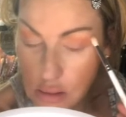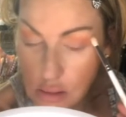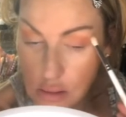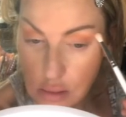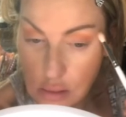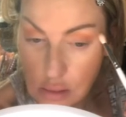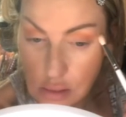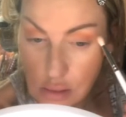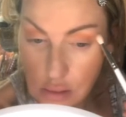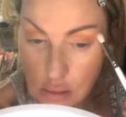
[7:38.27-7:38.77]

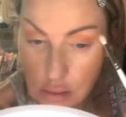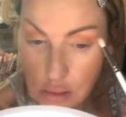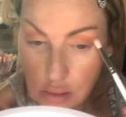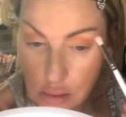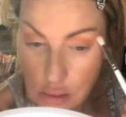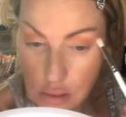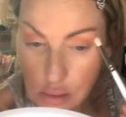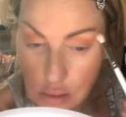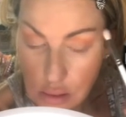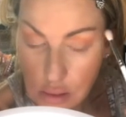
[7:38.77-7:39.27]

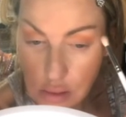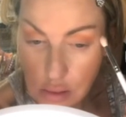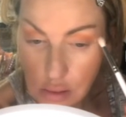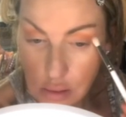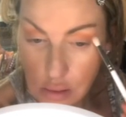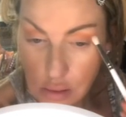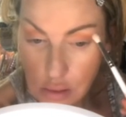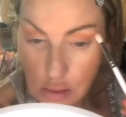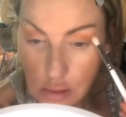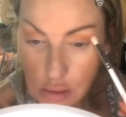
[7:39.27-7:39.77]

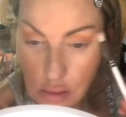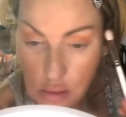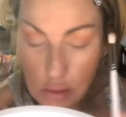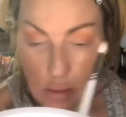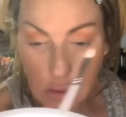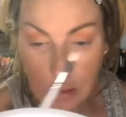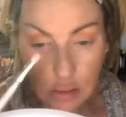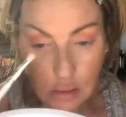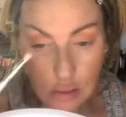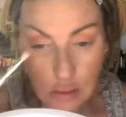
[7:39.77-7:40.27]

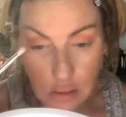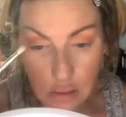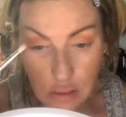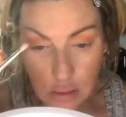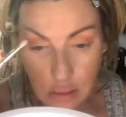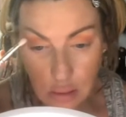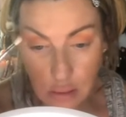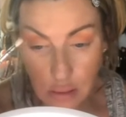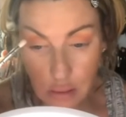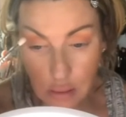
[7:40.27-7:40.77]

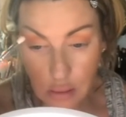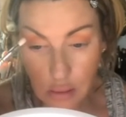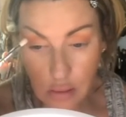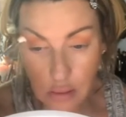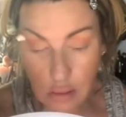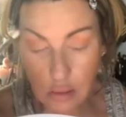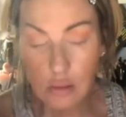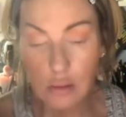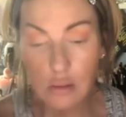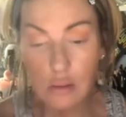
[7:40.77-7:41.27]

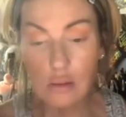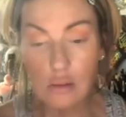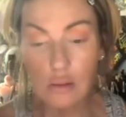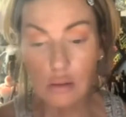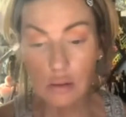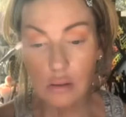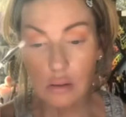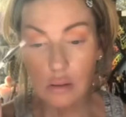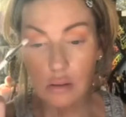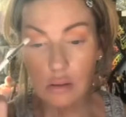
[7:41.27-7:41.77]

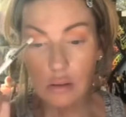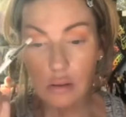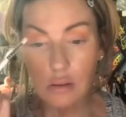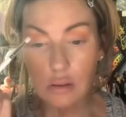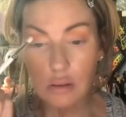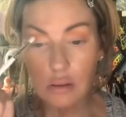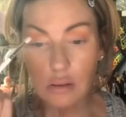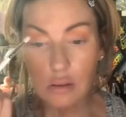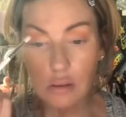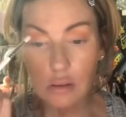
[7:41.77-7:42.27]

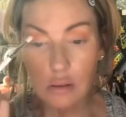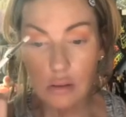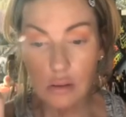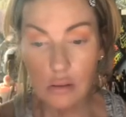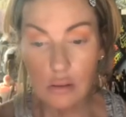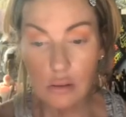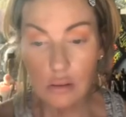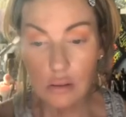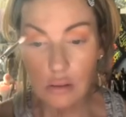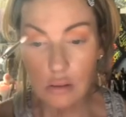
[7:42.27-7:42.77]

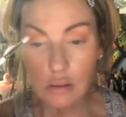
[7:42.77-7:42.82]
No one is speaking in this clip.